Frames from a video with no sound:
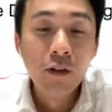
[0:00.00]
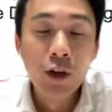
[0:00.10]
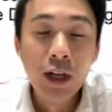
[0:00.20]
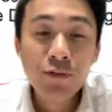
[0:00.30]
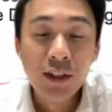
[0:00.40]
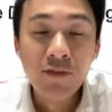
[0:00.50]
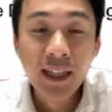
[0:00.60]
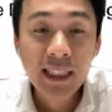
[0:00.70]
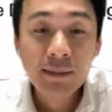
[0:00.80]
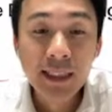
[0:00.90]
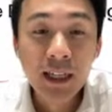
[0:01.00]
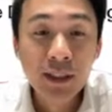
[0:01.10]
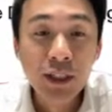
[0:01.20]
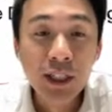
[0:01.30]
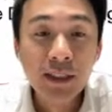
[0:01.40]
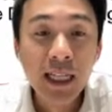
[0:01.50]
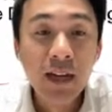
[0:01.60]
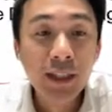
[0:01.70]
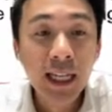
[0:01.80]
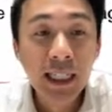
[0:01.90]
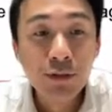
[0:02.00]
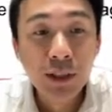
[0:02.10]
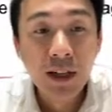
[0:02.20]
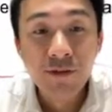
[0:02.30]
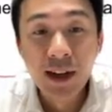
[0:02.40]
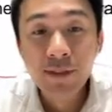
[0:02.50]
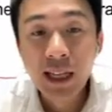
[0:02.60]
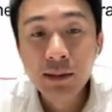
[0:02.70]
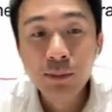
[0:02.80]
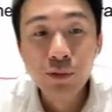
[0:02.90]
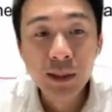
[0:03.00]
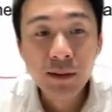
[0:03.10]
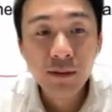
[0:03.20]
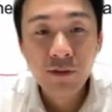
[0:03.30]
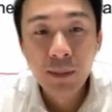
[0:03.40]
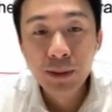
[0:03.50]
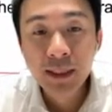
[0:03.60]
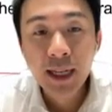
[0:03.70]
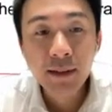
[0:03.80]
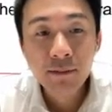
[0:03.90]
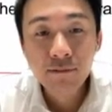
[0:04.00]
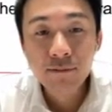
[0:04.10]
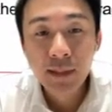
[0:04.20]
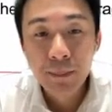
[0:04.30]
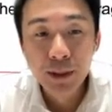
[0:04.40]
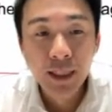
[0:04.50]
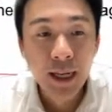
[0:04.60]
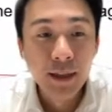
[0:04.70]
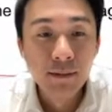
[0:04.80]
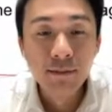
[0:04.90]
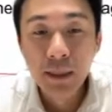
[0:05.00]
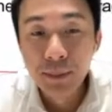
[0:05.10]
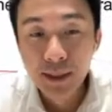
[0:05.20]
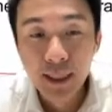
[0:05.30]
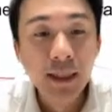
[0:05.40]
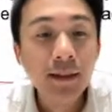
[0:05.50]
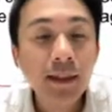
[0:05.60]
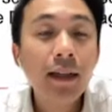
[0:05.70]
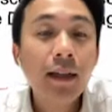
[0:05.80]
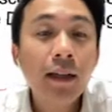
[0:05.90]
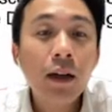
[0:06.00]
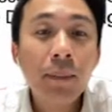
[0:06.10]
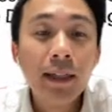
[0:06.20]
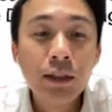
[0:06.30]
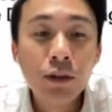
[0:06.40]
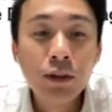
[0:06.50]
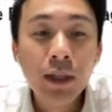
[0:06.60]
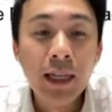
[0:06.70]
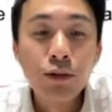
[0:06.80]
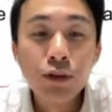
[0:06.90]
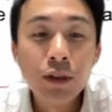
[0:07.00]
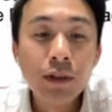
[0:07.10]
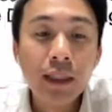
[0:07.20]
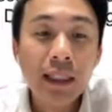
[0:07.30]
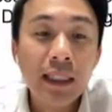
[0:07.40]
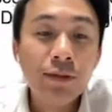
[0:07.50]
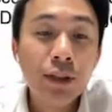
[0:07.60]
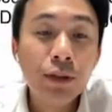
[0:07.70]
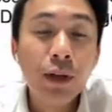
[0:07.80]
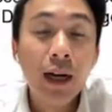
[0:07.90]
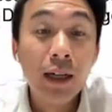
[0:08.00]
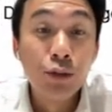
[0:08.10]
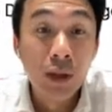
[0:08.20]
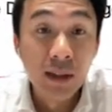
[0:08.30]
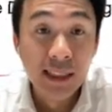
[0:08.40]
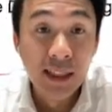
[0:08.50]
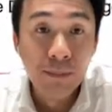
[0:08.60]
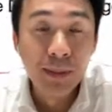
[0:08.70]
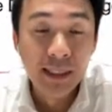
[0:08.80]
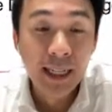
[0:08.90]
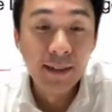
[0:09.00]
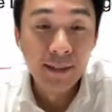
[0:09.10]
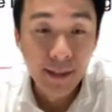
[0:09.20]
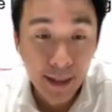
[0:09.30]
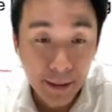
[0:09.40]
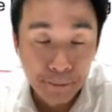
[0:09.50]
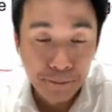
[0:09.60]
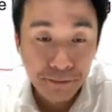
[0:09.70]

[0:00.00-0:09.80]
Whereas for the five times DLC, you can see every day it gives you that five times movement, 5%, 10%, 10%, but total and total, it gives you a 27% gain.